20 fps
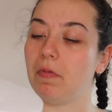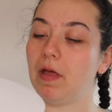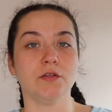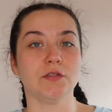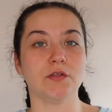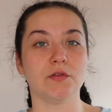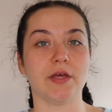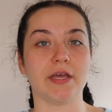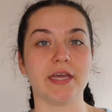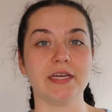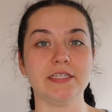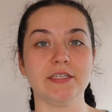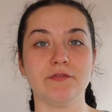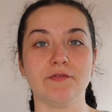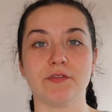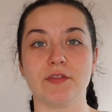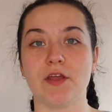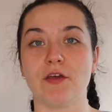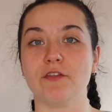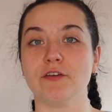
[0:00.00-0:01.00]
So like I did
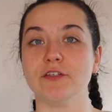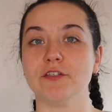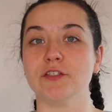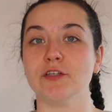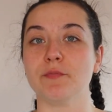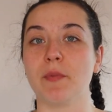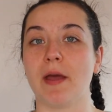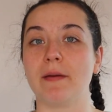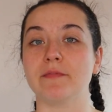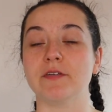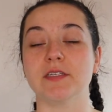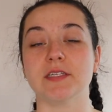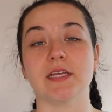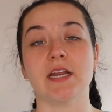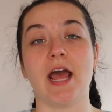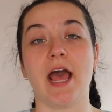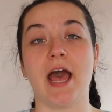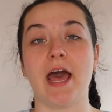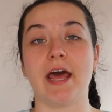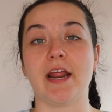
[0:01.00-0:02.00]
for the other soup, I'm just
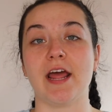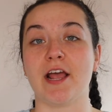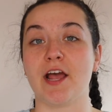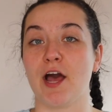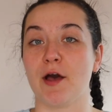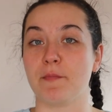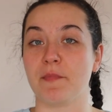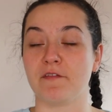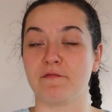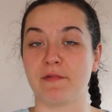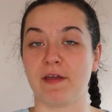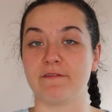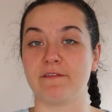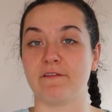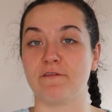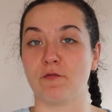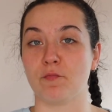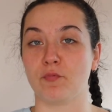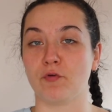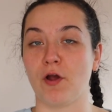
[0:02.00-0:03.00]
gonna add a cup of my
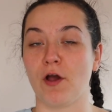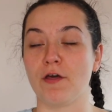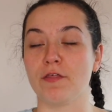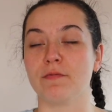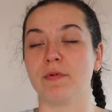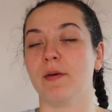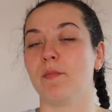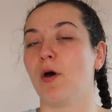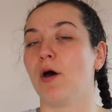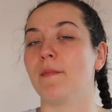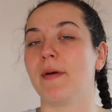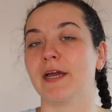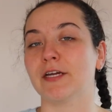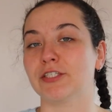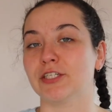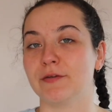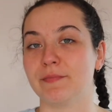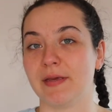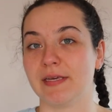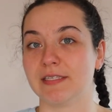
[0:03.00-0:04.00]
favorite broth. My mom
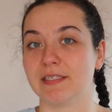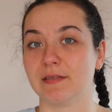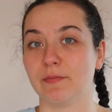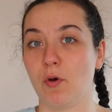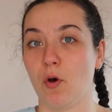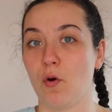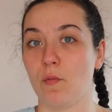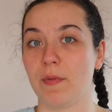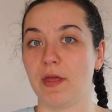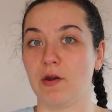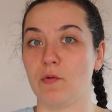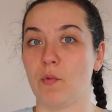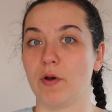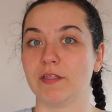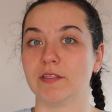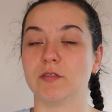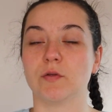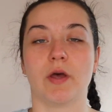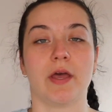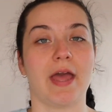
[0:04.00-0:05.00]
actually makes some homemade
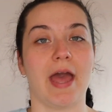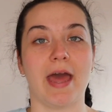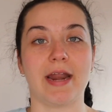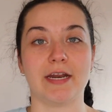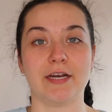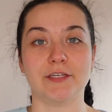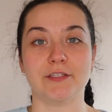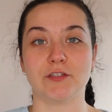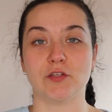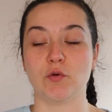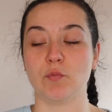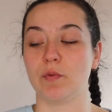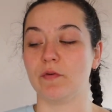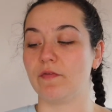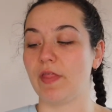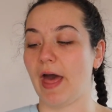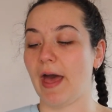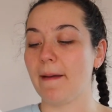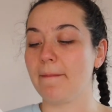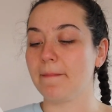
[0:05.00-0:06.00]
one, so I added a scoop of
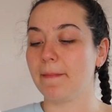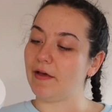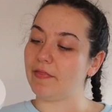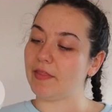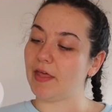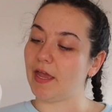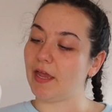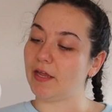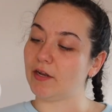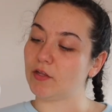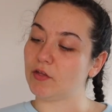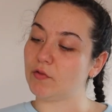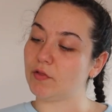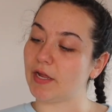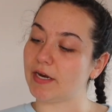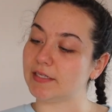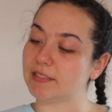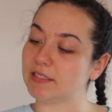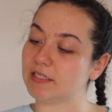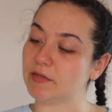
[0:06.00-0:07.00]
that. And then you
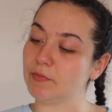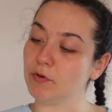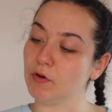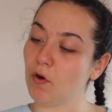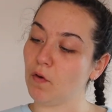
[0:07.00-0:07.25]
let it simmer